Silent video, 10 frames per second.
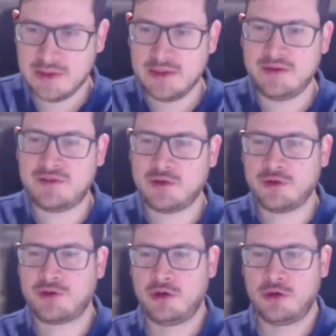This
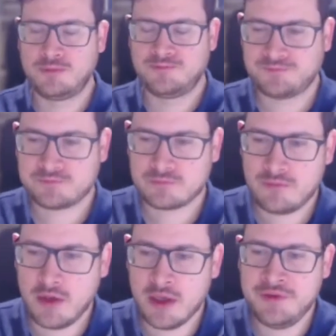also
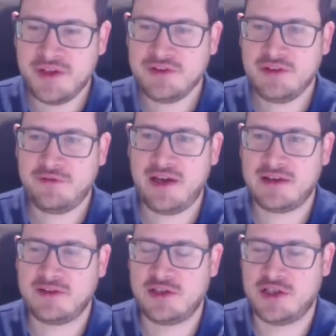doesn't
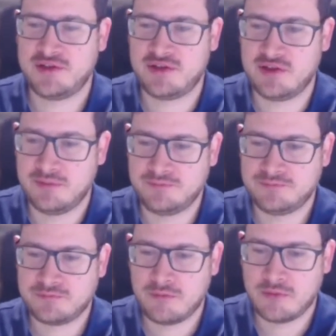affect just
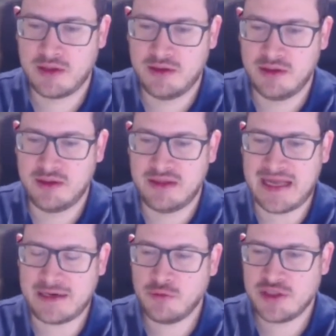
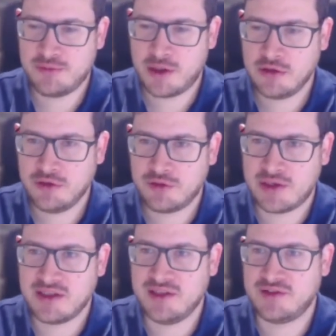language models, or
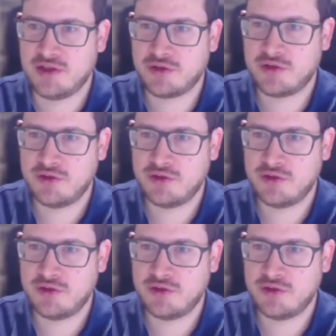at least not